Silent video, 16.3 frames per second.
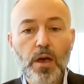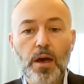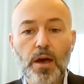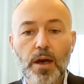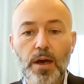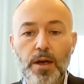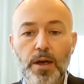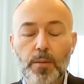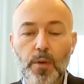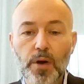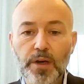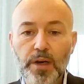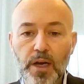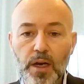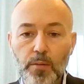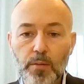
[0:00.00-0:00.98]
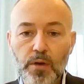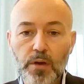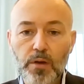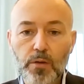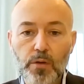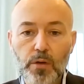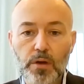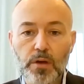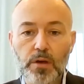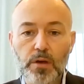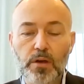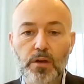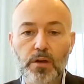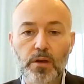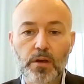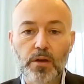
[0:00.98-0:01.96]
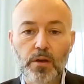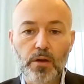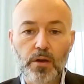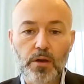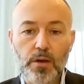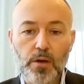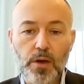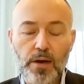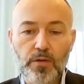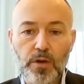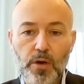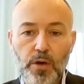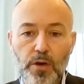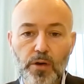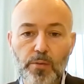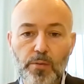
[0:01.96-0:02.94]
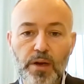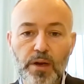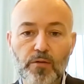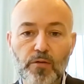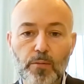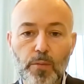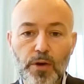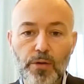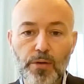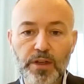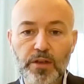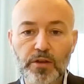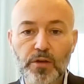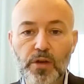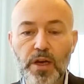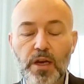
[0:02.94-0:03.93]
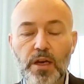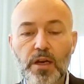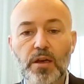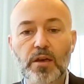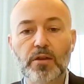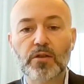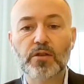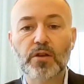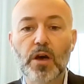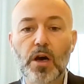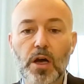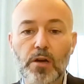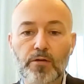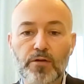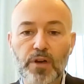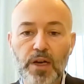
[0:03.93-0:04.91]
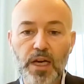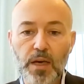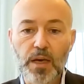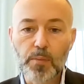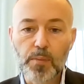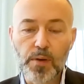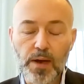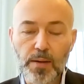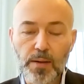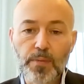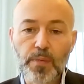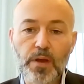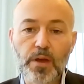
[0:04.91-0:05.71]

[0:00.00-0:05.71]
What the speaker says: And my name, who have the honor of being moderator today, is Alf Riple.